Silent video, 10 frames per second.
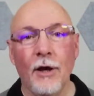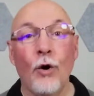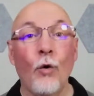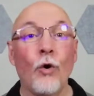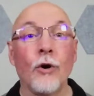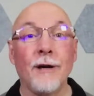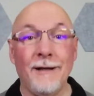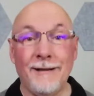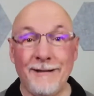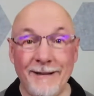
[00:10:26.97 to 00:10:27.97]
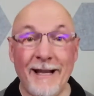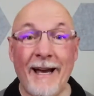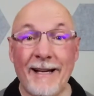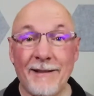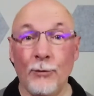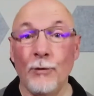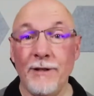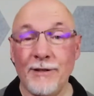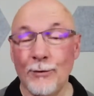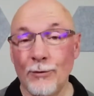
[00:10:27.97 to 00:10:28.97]
or lack the
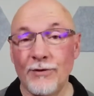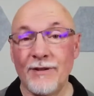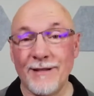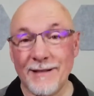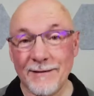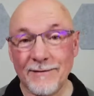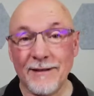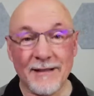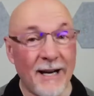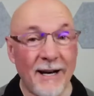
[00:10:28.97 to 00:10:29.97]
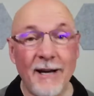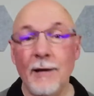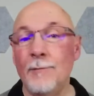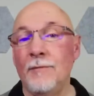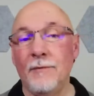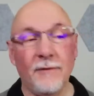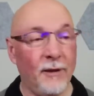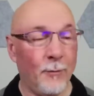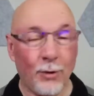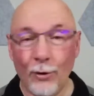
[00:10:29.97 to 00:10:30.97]
resources, the time,
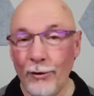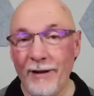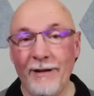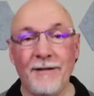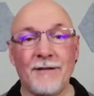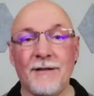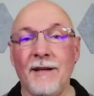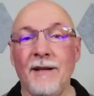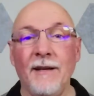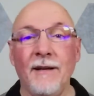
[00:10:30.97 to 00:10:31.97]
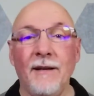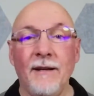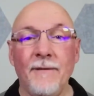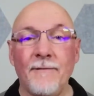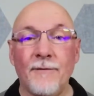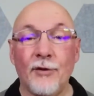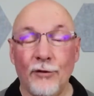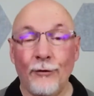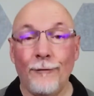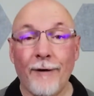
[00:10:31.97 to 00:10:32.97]
the employees to
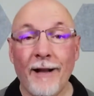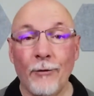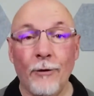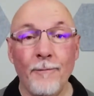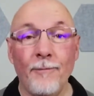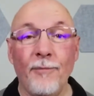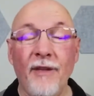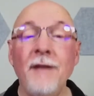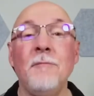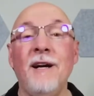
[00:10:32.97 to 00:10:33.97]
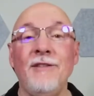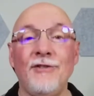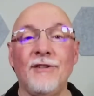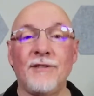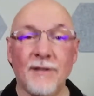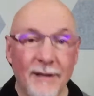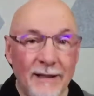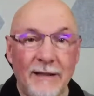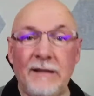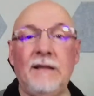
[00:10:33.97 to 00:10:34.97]
do follow-up, they might just
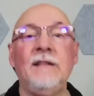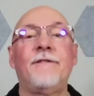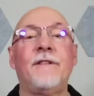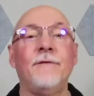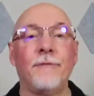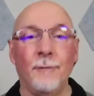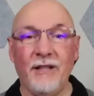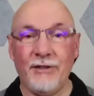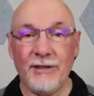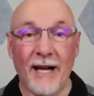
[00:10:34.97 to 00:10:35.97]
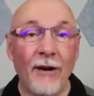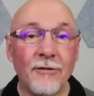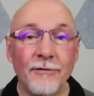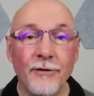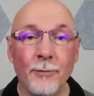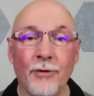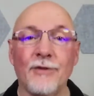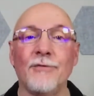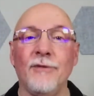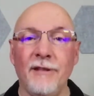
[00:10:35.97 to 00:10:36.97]
lift information out of your
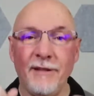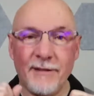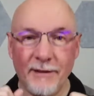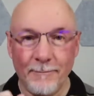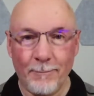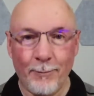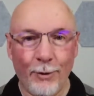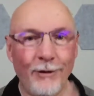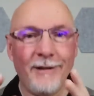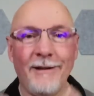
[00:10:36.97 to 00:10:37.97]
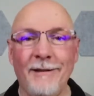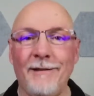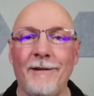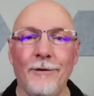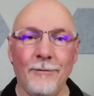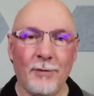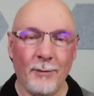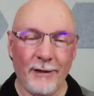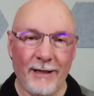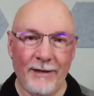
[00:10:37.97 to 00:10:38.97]
press release and put it into their
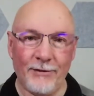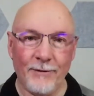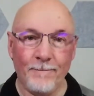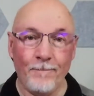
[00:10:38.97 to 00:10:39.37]
publication.